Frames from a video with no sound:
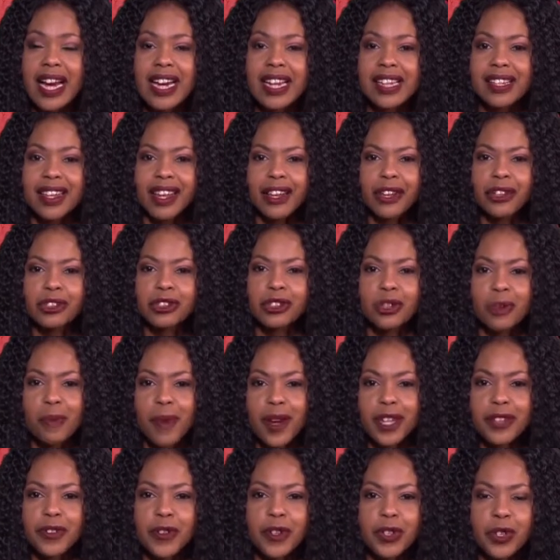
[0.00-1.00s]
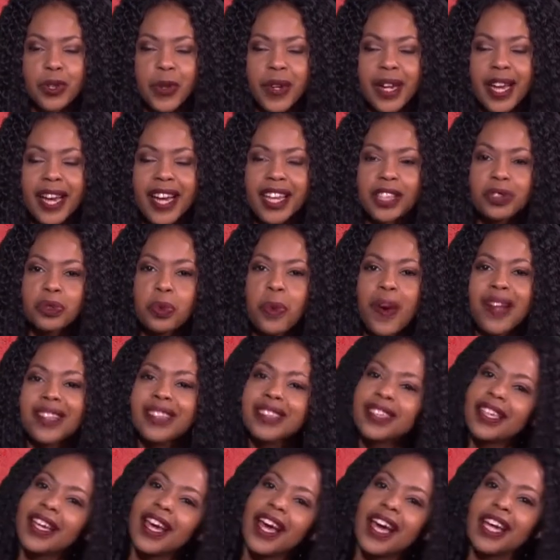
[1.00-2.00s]
Thank you so much for joining us
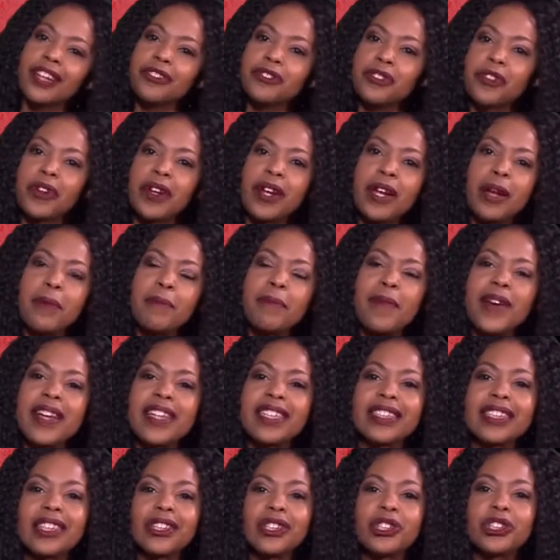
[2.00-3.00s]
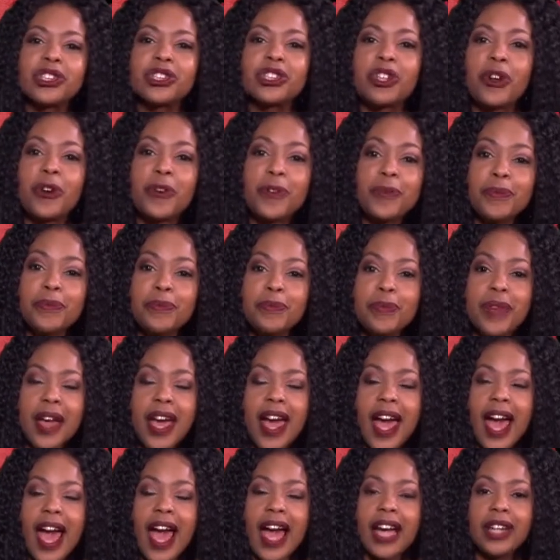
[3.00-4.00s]
once again for an amazing show.
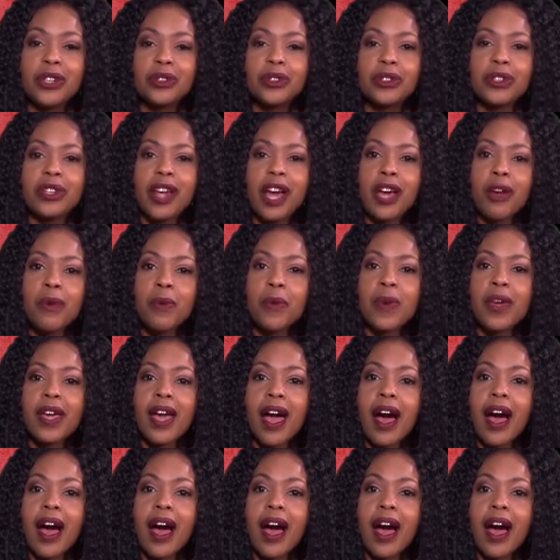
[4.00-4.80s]
And today we're